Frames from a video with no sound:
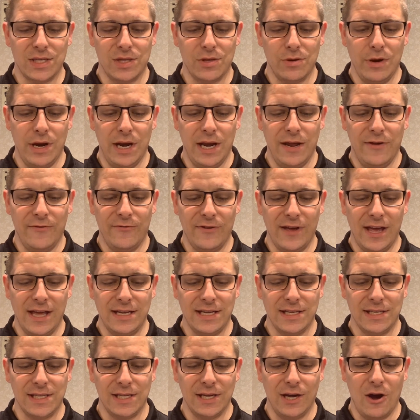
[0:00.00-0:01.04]
3D
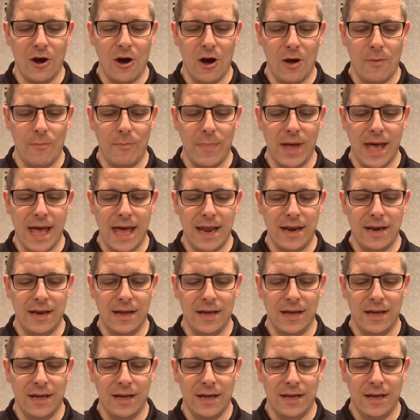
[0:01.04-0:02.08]
fantasy combat,
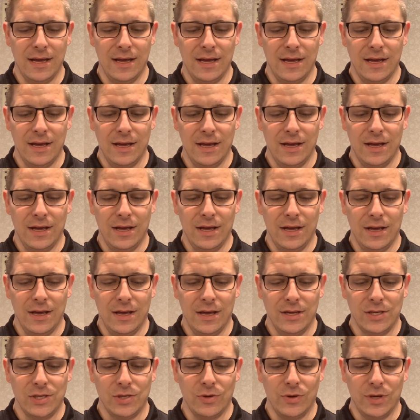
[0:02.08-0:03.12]

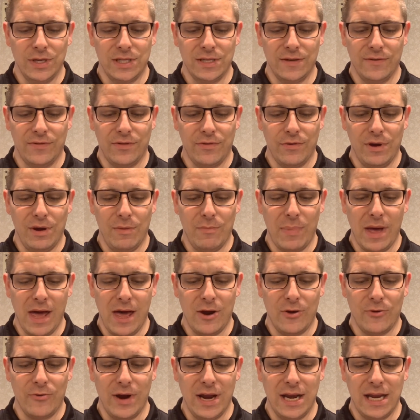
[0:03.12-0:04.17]
choice of 3
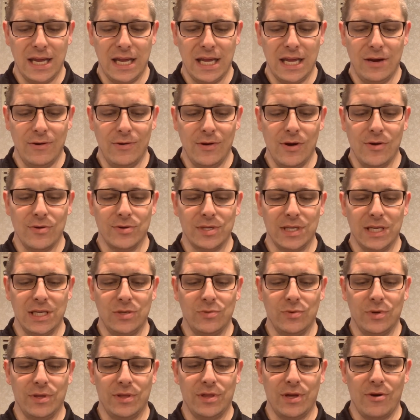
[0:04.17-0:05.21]
battle-ready heroes,
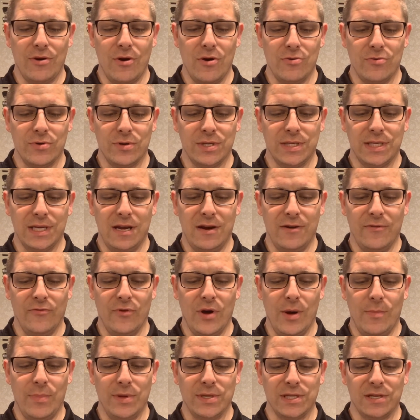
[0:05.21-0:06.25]
each with their own set of
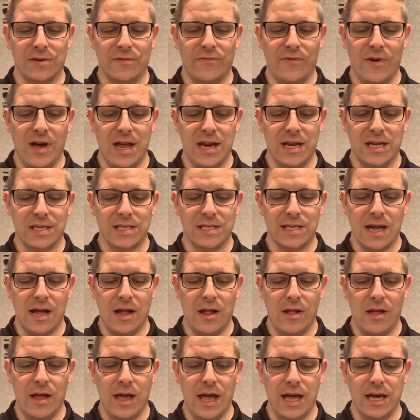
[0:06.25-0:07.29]
weapons and fighting
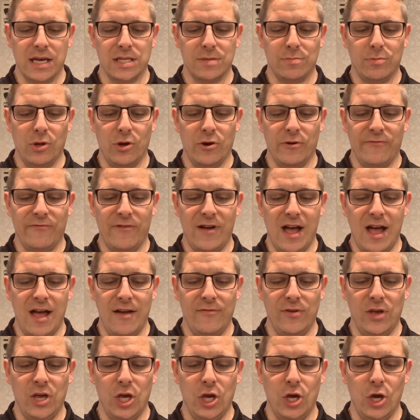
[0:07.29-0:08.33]
style. Explore
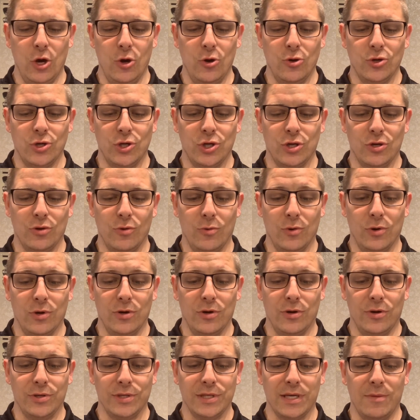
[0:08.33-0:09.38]
5 huge
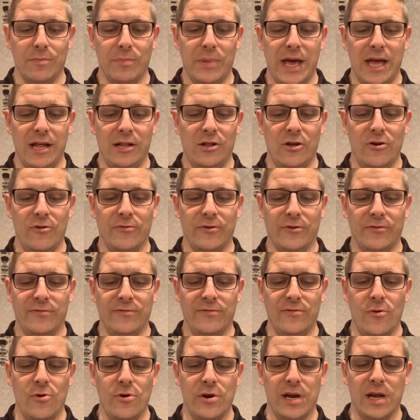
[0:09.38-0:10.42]
worlds and battle over
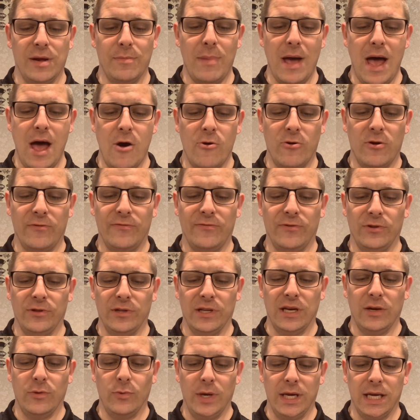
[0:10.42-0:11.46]
40
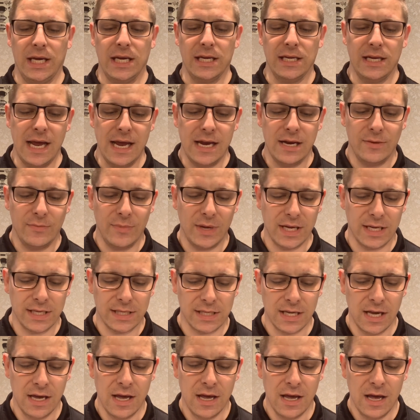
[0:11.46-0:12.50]
powerfully wicked enemies.
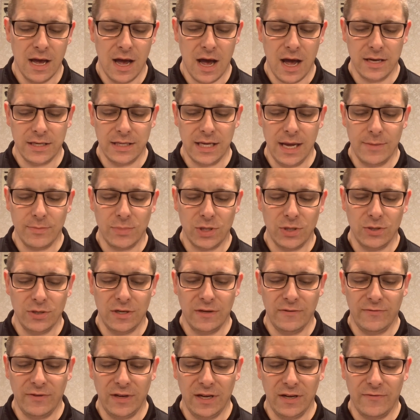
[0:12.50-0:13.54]
Attempt to
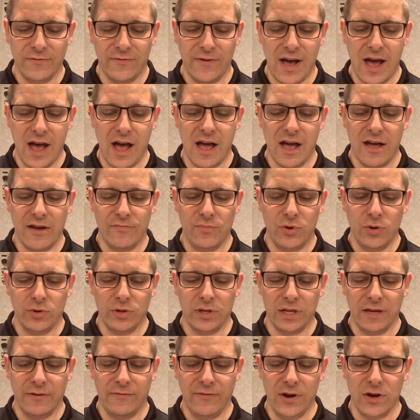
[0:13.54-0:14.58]
defeat 5
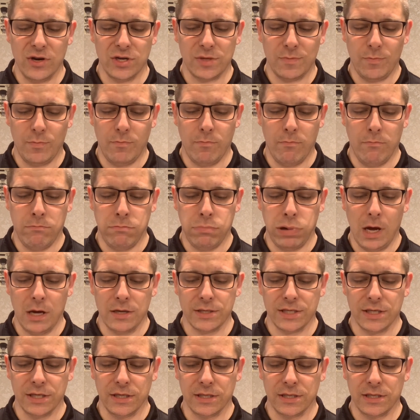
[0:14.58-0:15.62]
brutally fierce
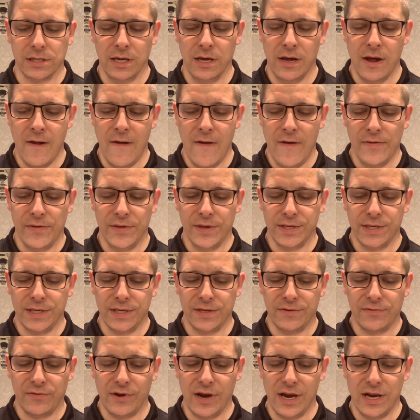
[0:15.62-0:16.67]
bosses. This
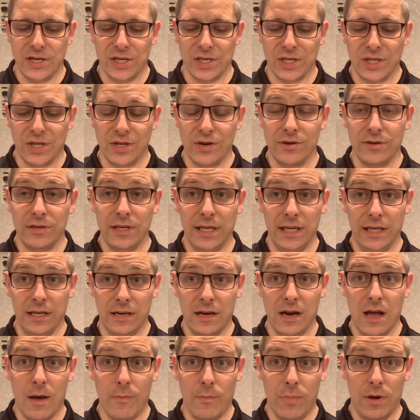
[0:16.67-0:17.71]
is for ages 13
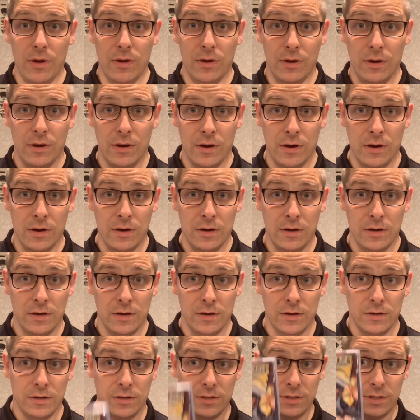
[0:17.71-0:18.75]
and up.
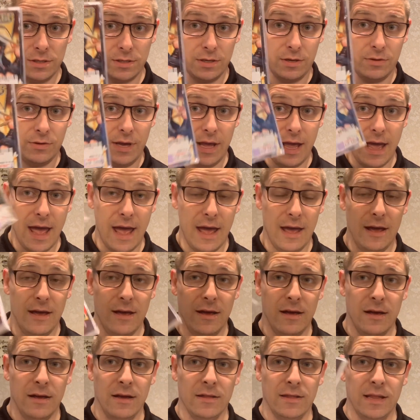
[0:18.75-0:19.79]
So yeah,
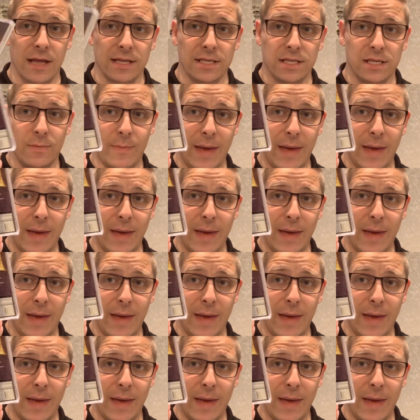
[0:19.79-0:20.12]
that's the